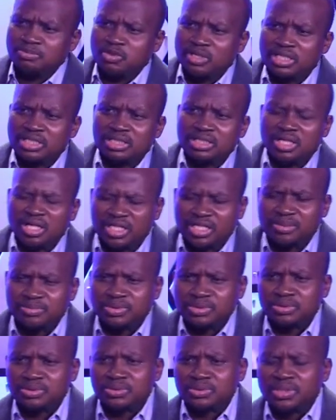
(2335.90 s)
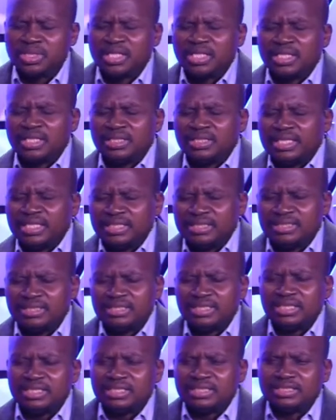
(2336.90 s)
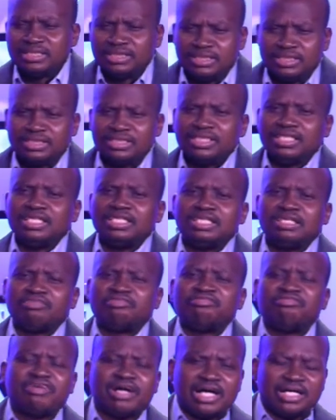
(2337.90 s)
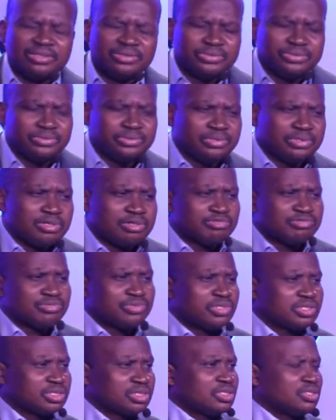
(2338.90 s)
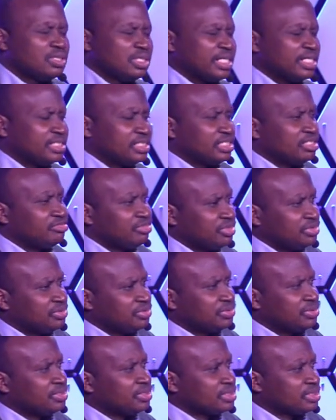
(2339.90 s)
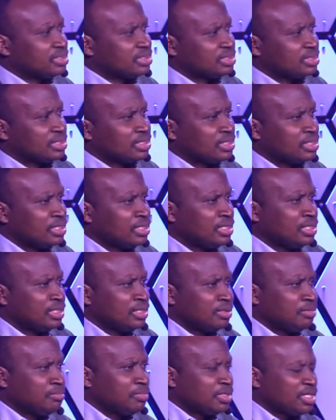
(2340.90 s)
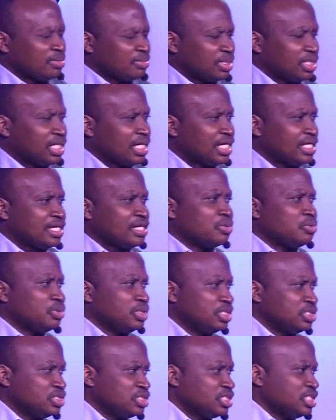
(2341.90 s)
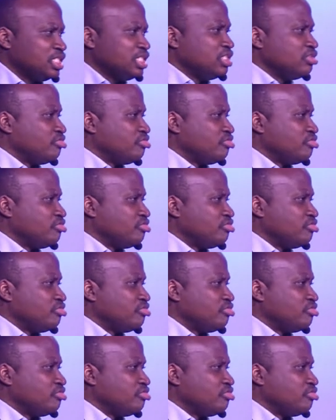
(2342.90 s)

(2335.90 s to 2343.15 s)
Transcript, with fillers: were not able to. They didn't see the value of what God has given to us. But I'm glad that we see the